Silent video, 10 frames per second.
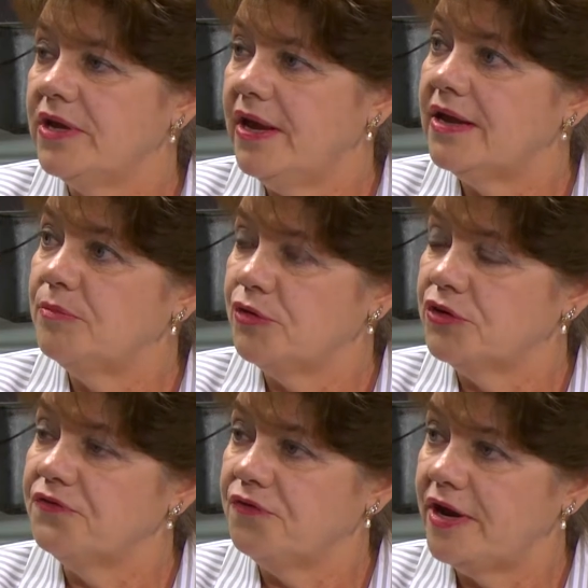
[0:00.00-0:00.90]
we had a
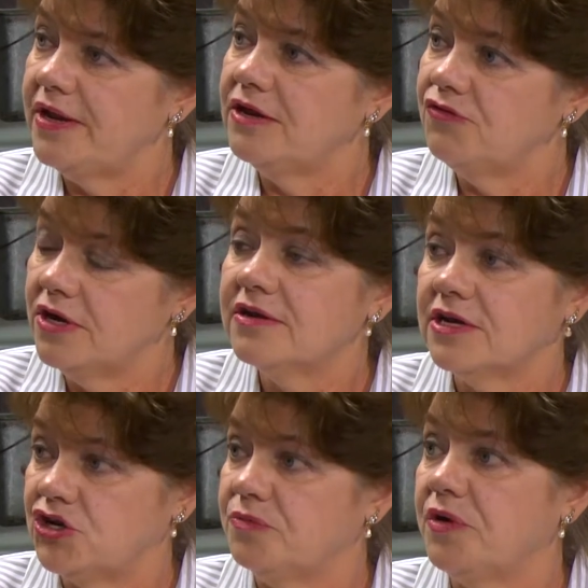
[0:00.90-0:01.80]
proliferating drug
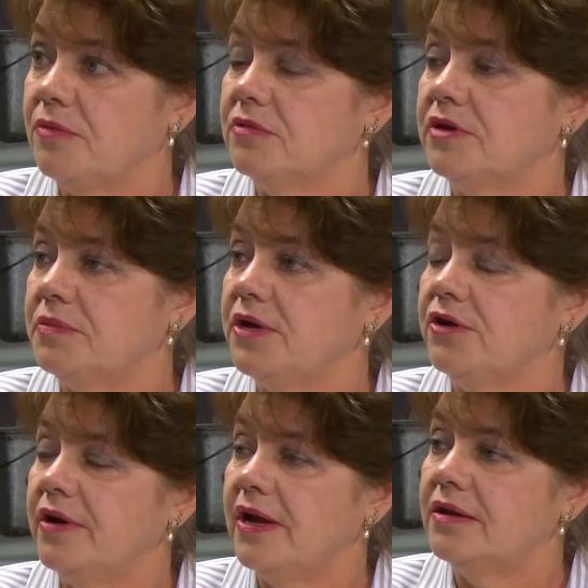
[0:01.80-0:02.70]
addiction problem up
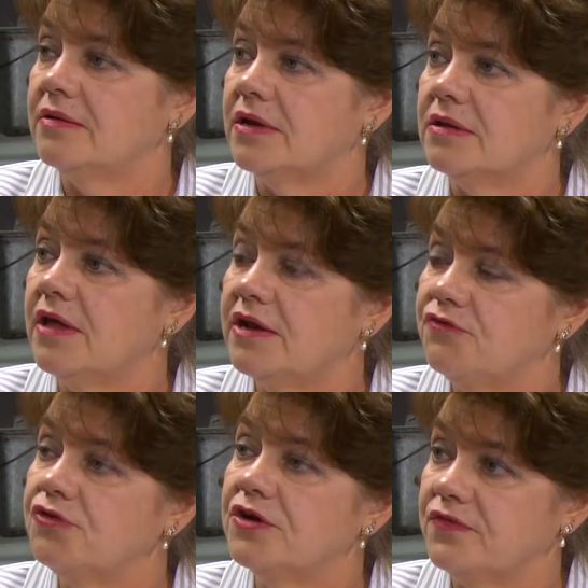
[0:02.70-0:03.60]
here, and a lot
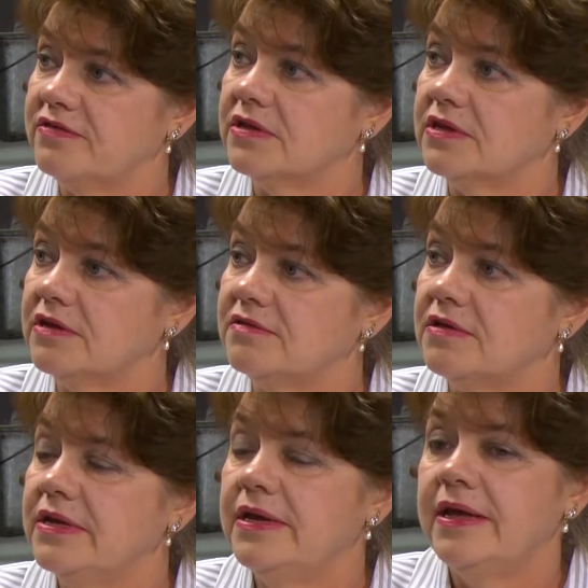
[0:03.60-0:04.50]
of drug facilities.
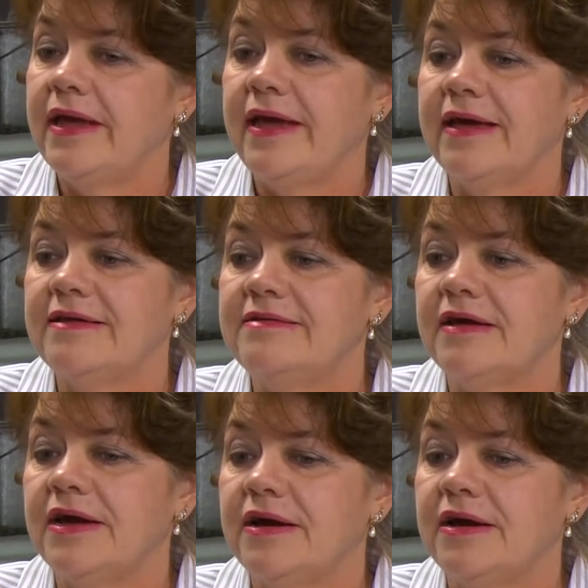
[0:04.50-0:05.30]
And so